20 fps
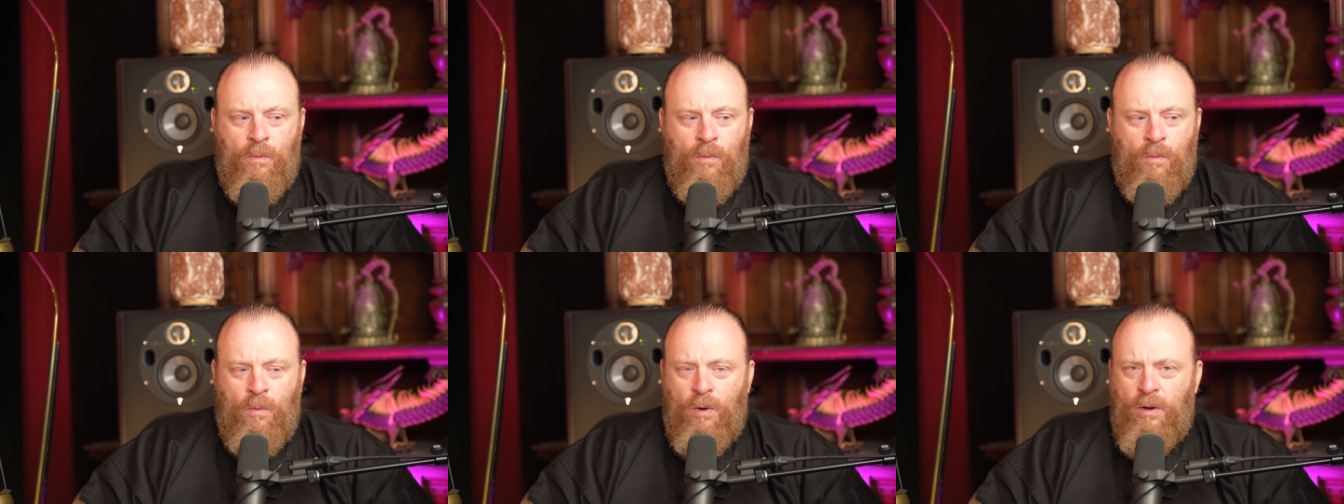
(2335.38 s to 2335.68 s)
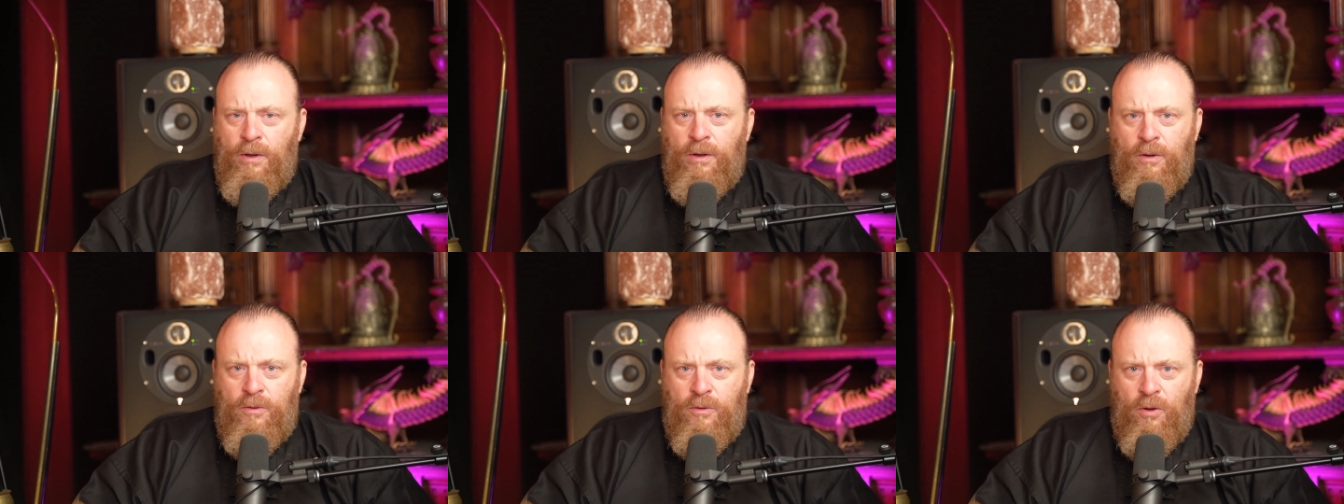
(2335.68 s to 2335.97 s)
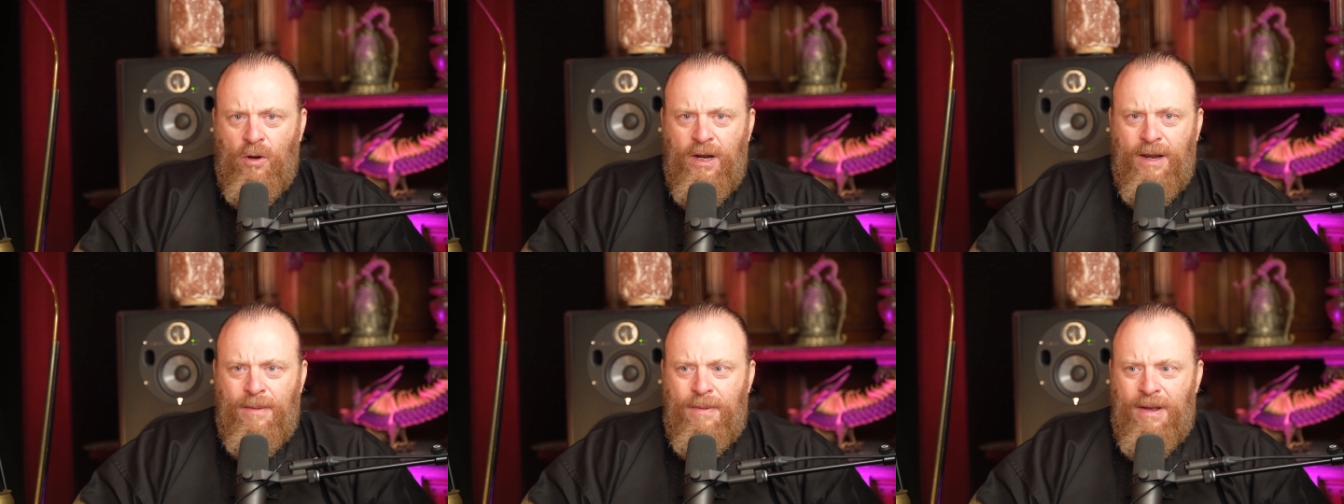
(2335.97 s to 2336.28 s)
What are you
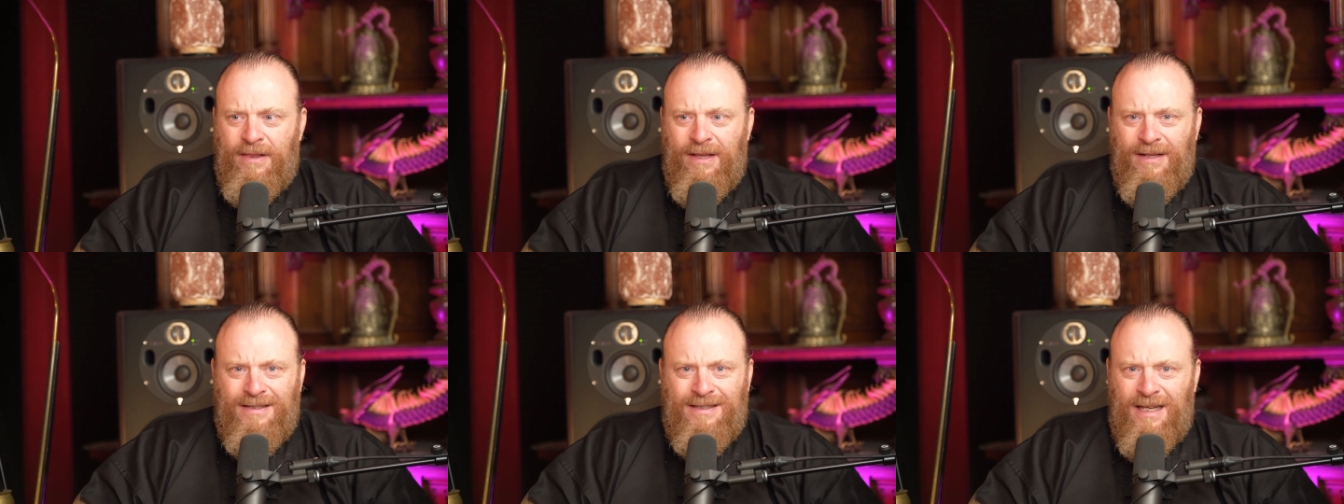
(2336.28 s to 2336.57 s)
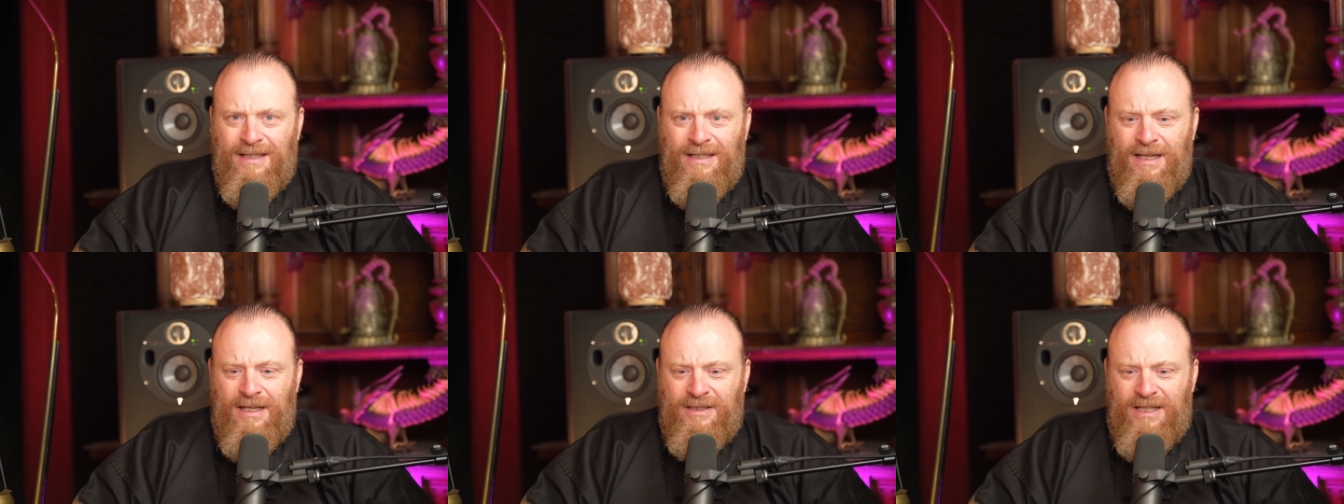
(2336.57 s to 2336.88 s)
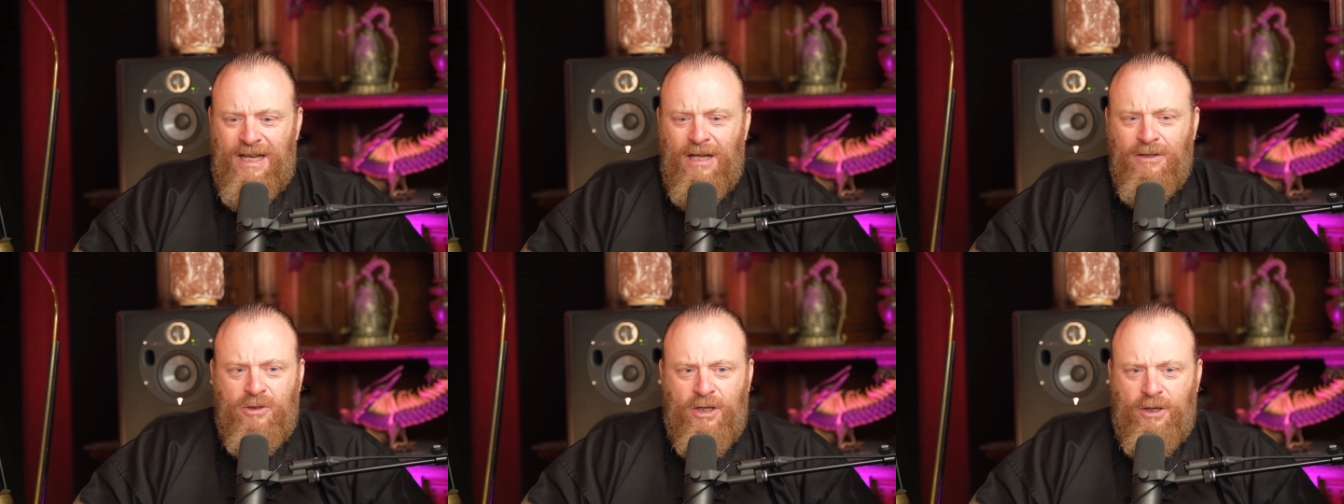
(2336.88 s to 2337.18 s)
talking about? That
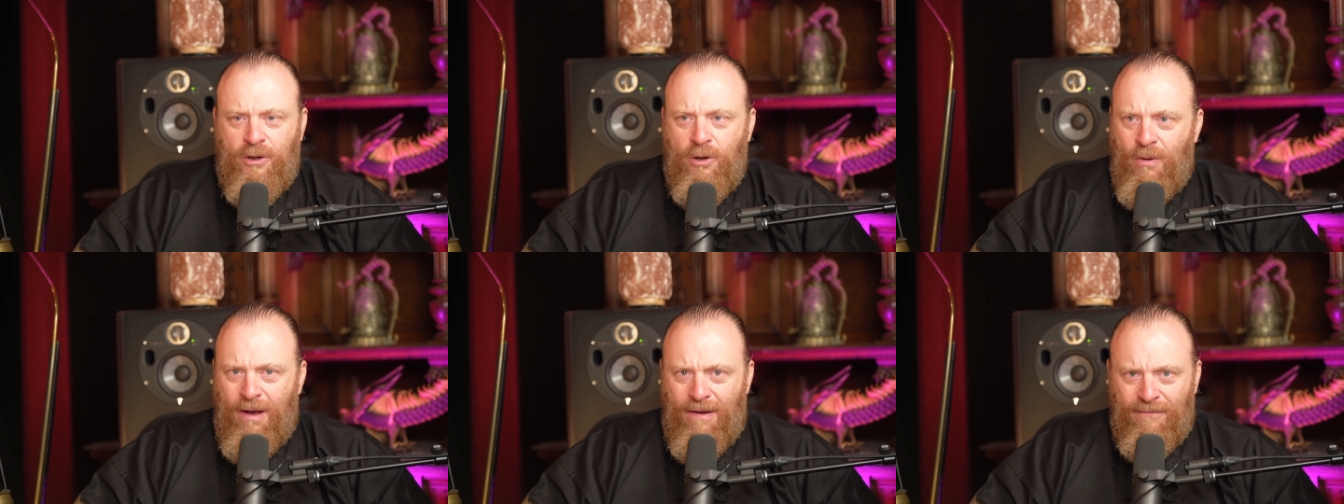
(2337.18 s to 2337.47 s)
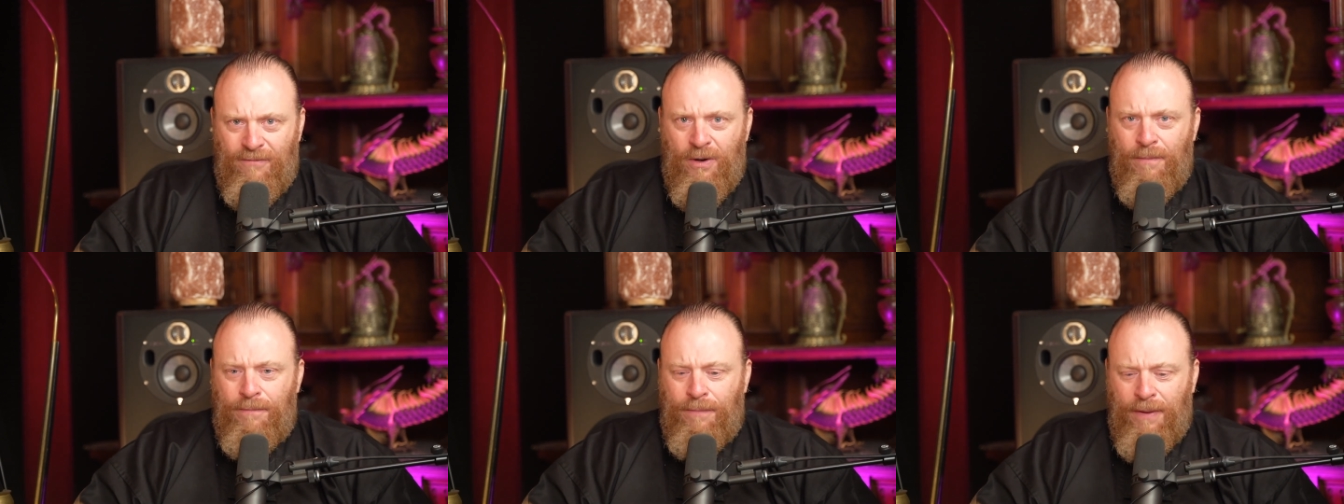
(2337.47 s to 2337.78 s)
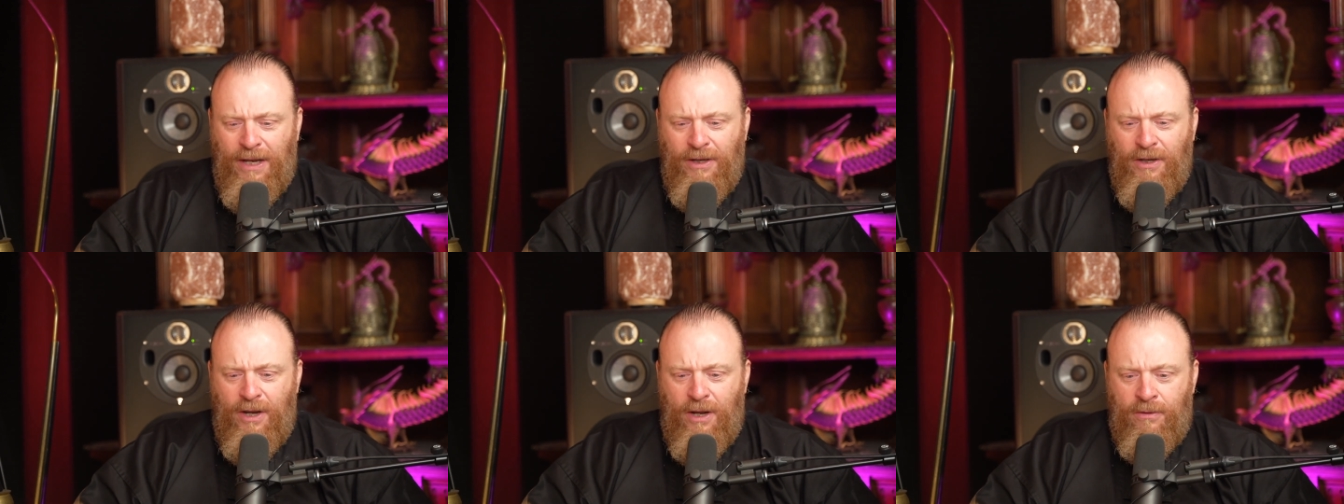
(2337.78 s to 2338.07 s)
sounds like you have an
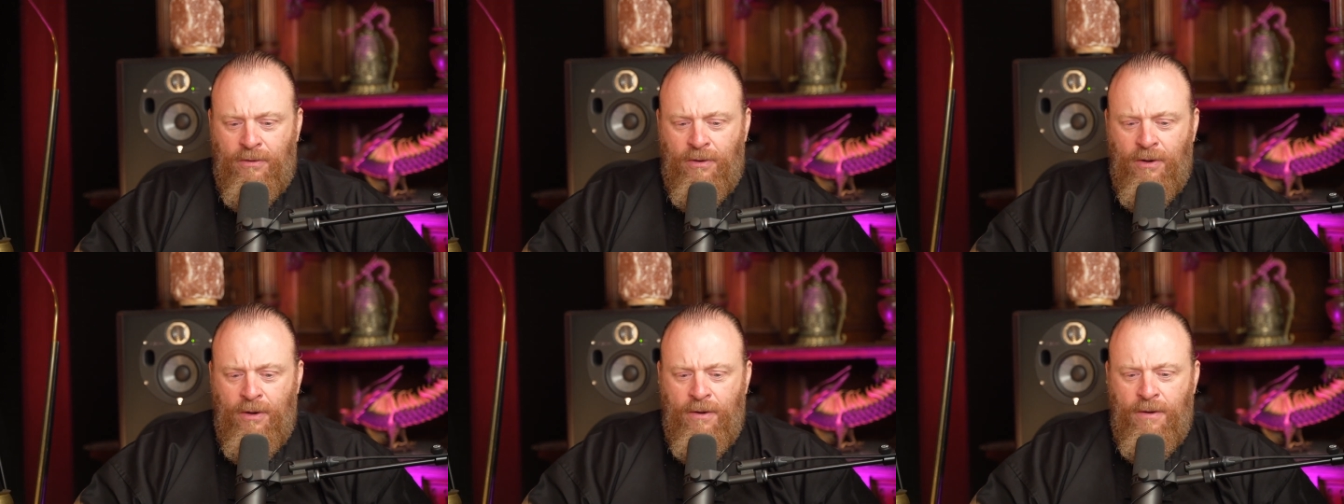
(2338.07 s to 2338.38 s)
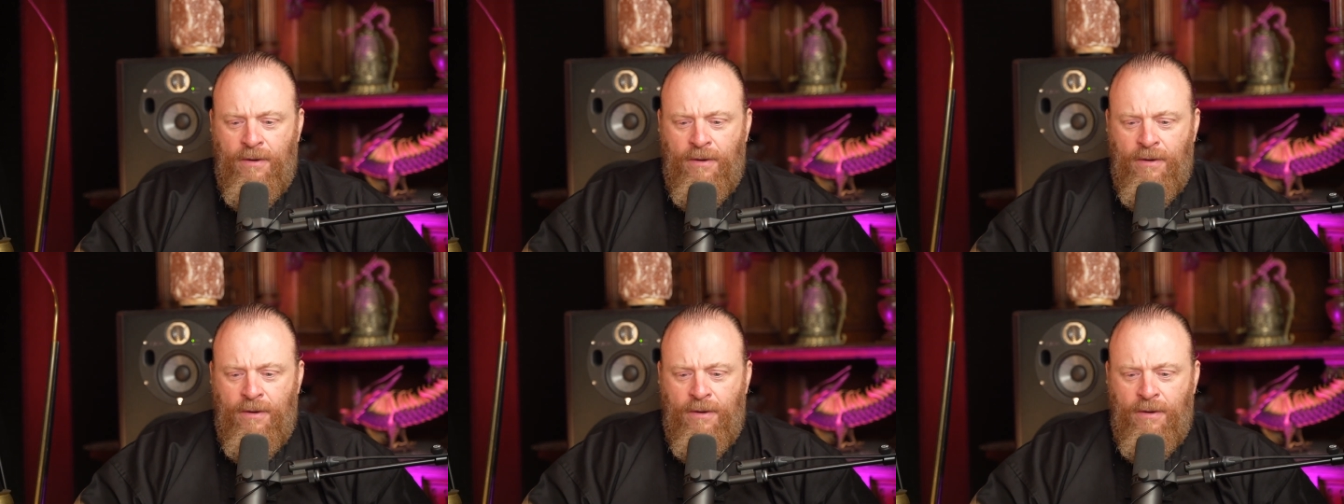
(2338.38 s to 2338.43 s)
opinion.